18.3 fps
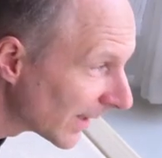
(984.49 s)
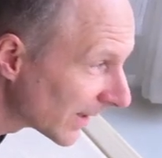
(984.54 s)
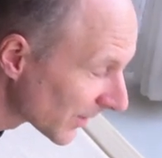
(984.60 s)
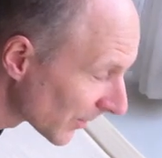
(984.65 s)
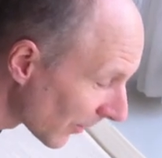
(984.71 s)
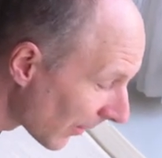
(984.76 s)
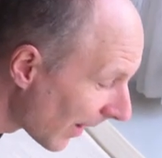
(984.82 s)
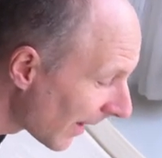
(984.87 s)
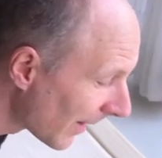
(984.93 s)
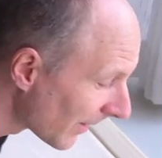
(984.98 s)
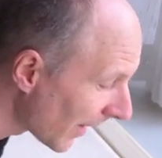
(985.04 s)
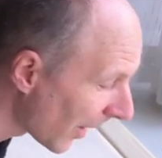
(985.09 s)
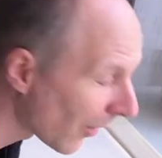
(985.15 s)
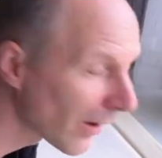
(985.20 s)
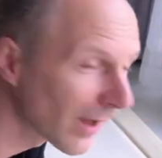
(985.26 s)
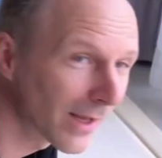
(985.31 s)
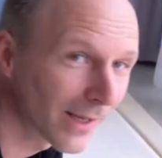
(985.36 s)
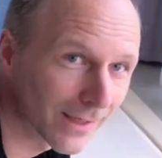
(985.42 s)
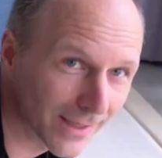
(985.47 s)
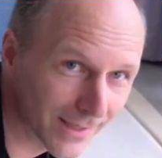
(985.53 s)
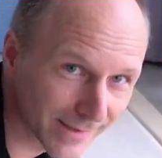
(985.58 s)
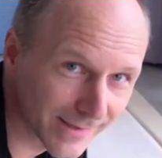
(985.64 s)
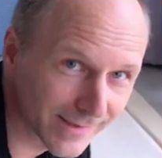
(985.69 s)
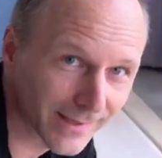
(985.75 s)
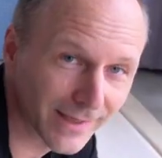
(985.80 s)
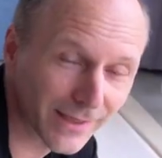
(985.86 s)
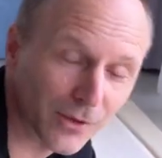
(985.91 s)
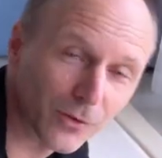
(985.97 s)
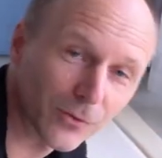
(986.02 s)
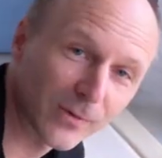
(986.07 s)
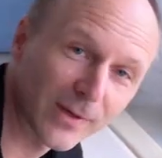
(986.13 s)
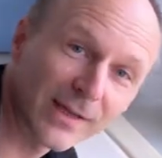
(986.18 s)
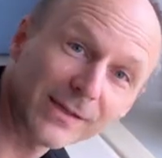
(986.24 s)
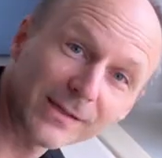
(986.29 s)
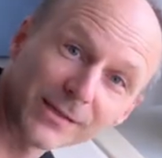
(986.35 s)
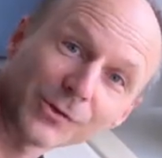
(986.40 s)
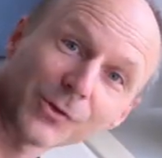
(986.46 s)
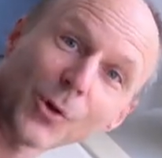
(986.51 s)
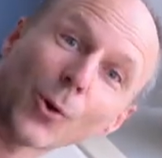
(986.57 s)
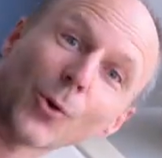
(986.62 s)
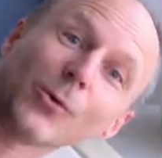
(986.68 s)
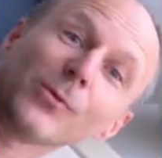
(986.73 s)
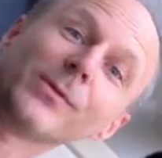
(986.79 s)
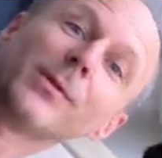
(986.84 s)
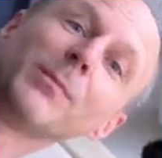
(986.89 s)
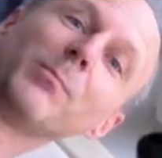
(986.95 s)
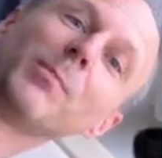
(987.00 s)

So now let's take a rest on the